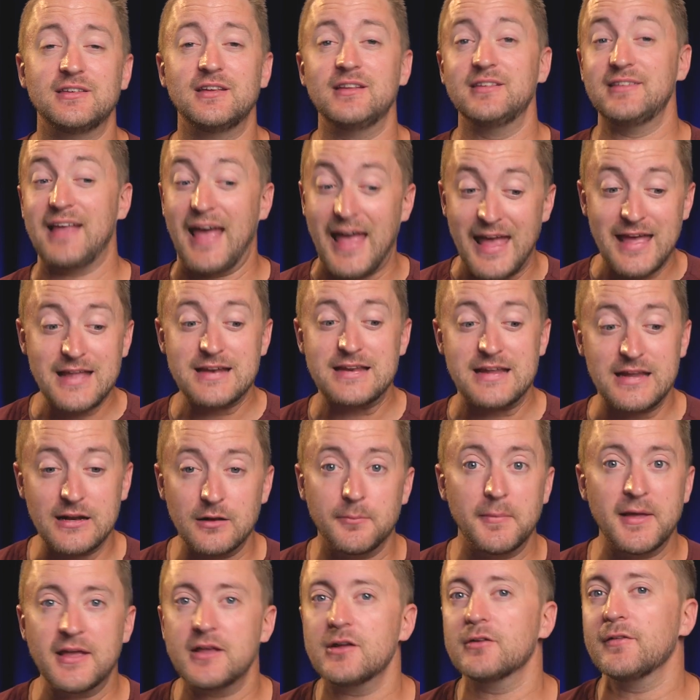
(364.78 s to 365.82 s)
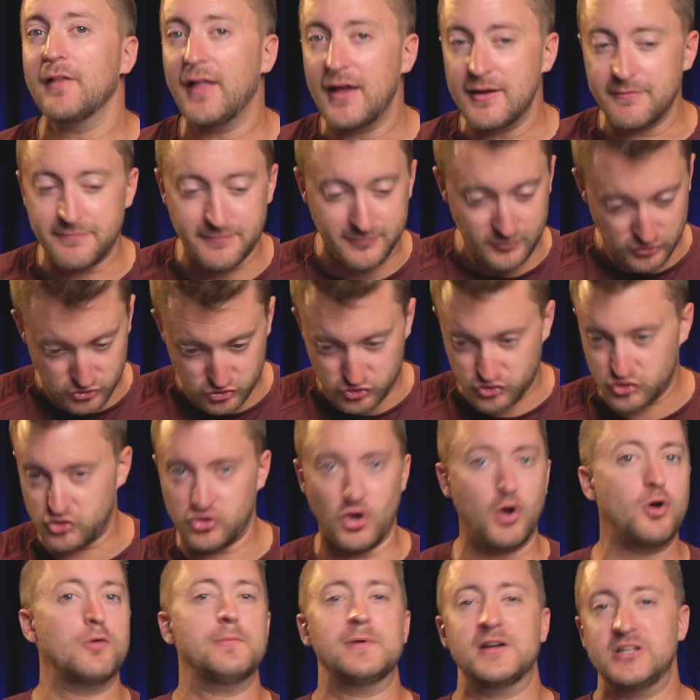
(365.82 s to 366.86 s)
it is, and it'll make your life
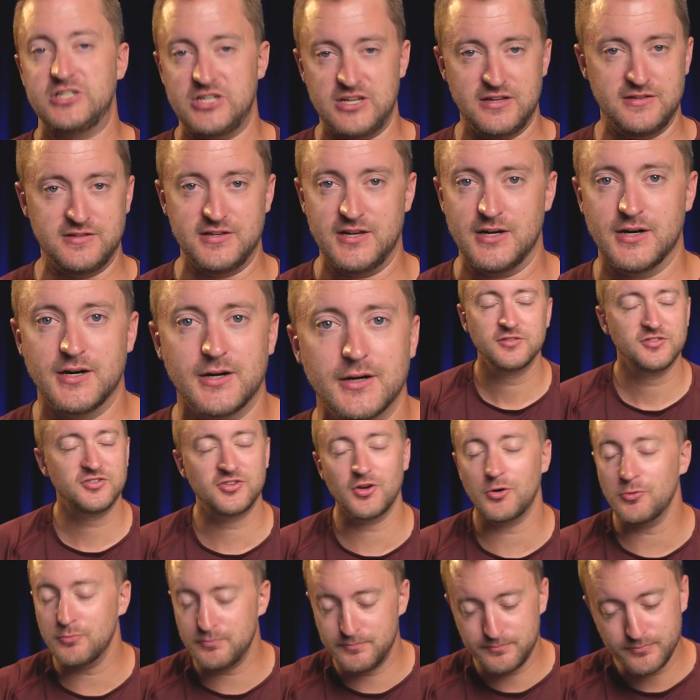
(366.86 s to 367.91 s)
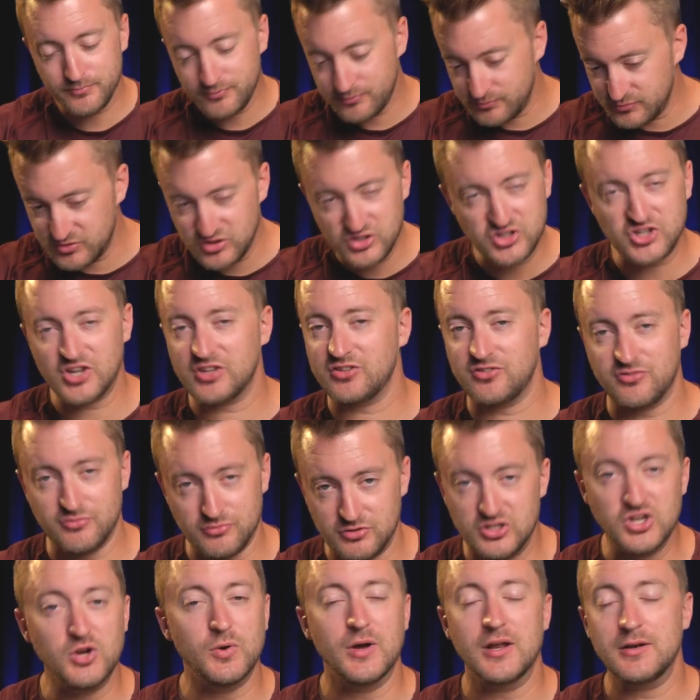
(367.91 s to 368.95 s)
so much easier. So just
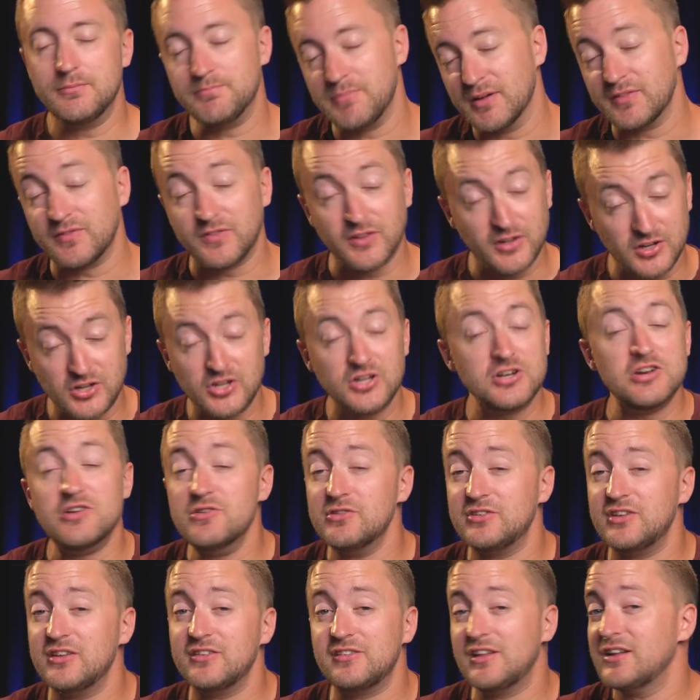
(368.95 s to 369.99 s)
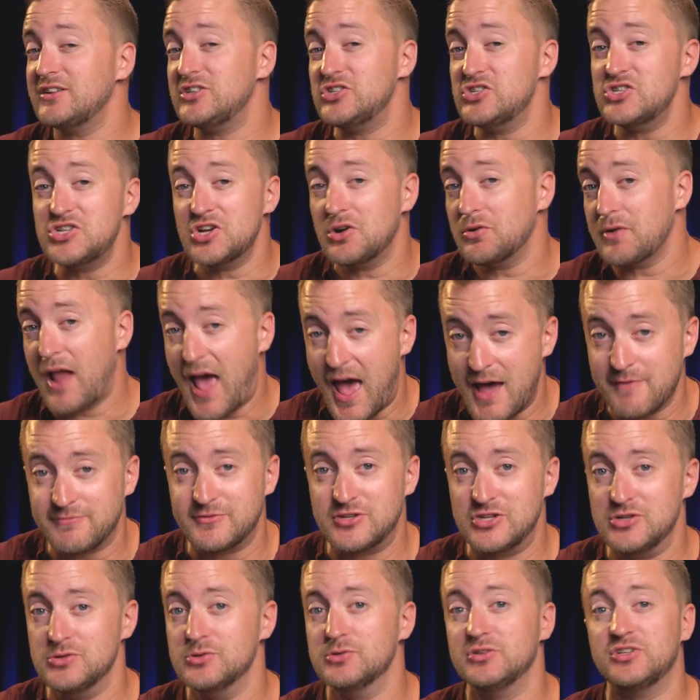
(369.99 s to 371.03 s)
do it, but the good news is that you don't have
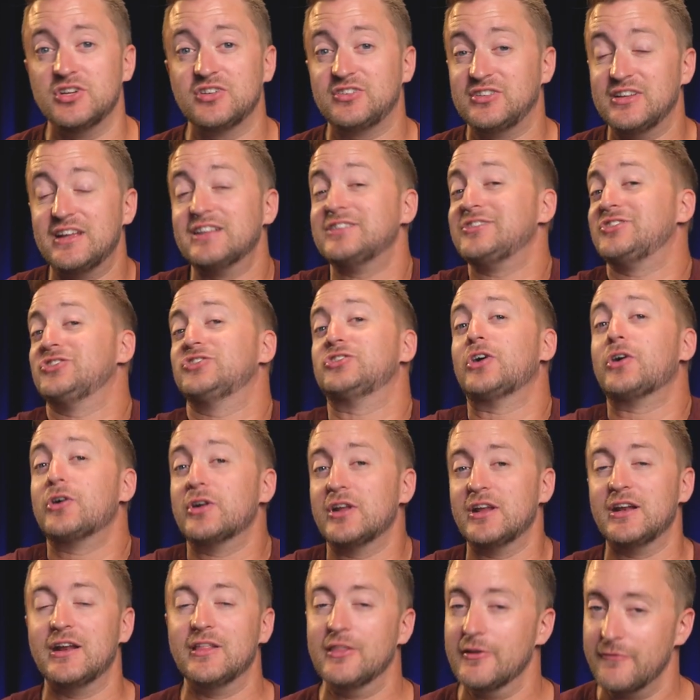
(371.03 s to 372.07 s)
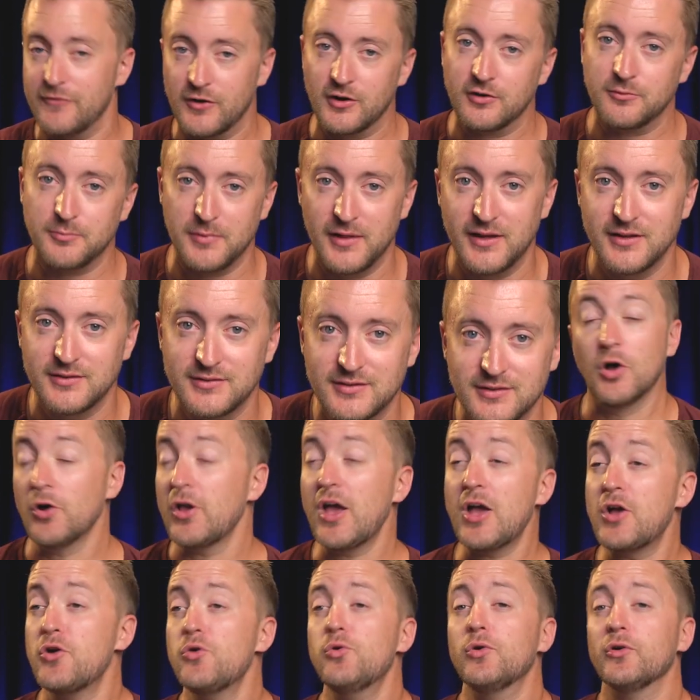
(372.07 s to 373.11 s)
to just to get started in the first place.
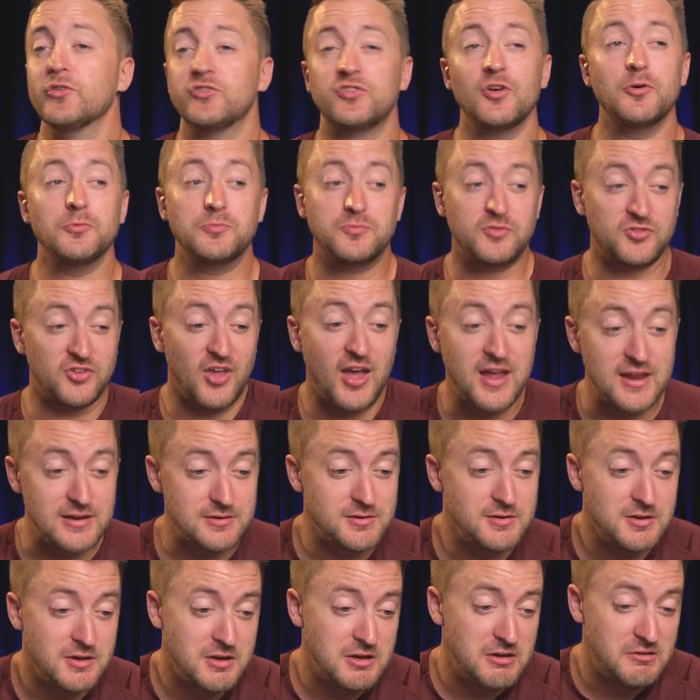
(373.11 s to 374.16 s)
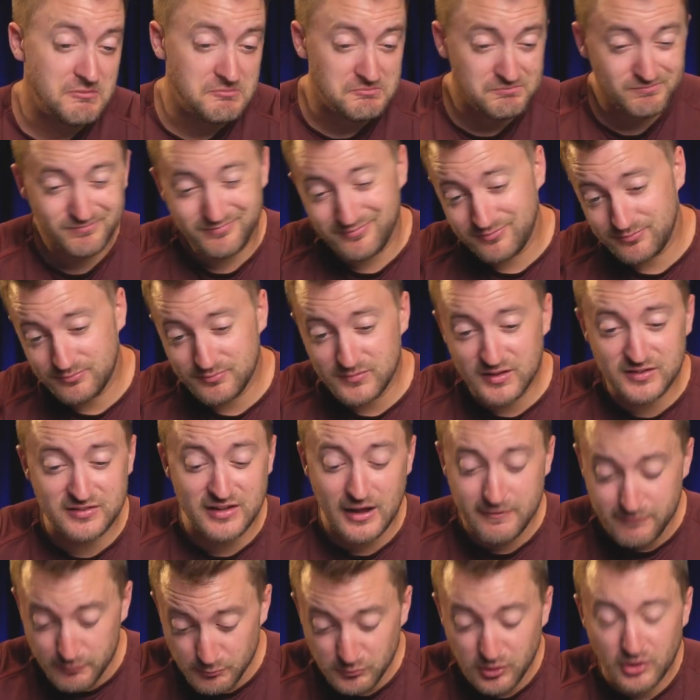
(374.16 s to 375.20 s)
Okay, cool. So sight,
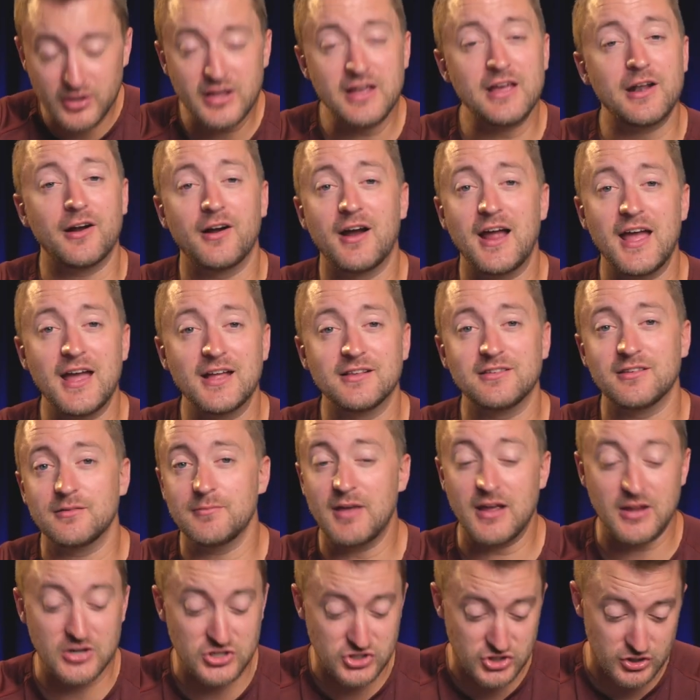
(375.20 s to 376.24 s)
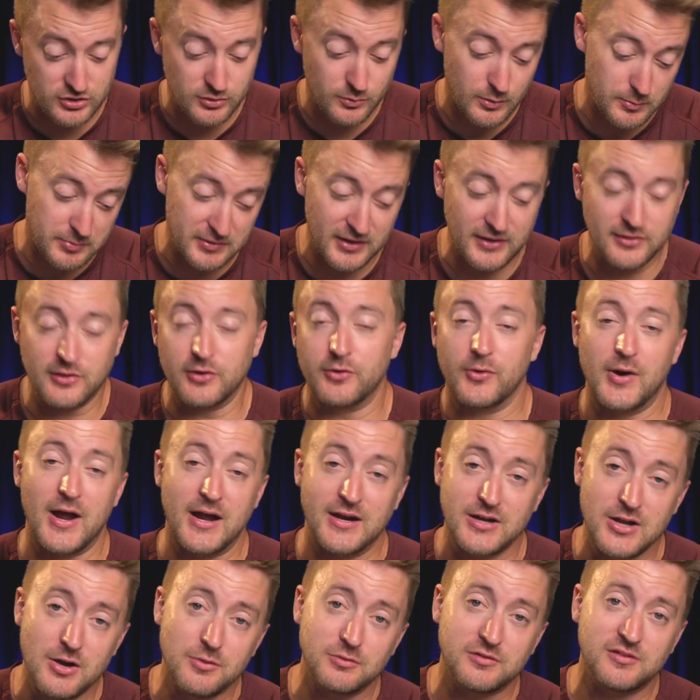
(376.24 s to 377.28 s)
aside from looking at our hands and making sure that we're playing the
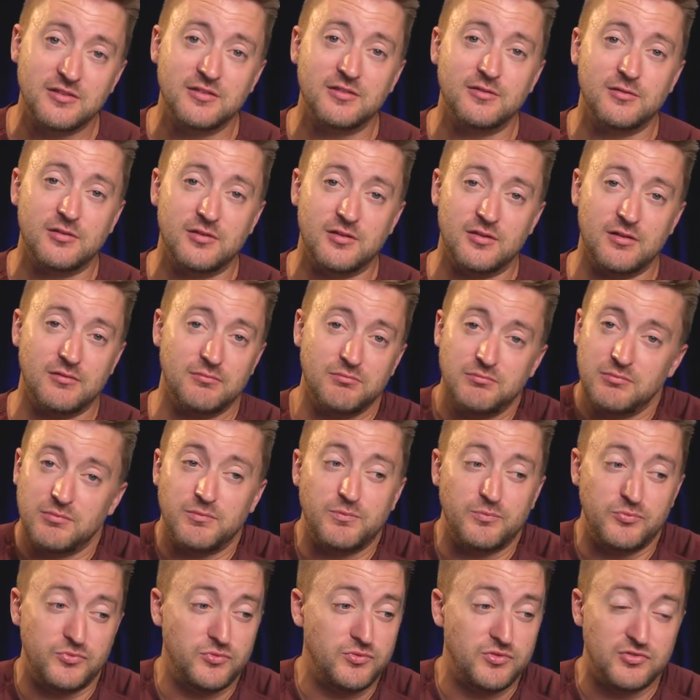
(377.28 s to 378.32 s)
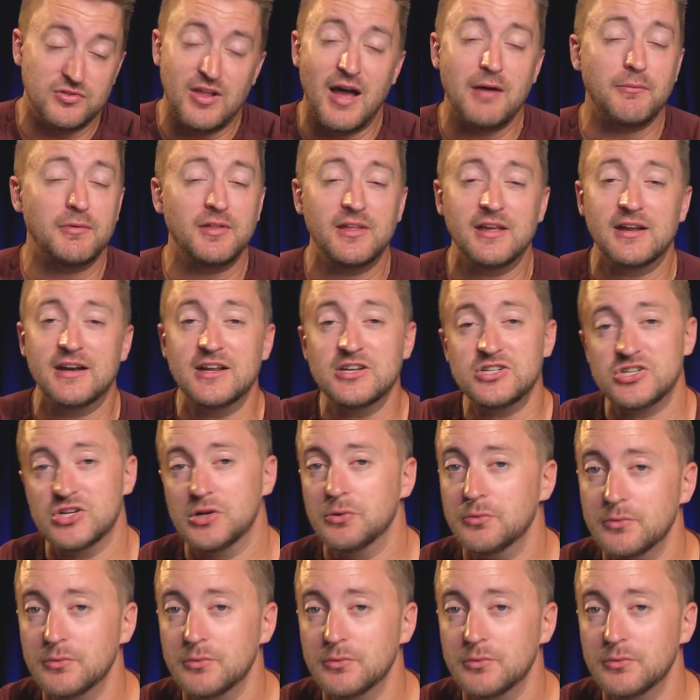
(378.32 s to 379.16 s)
correct notes, it's not really an issue,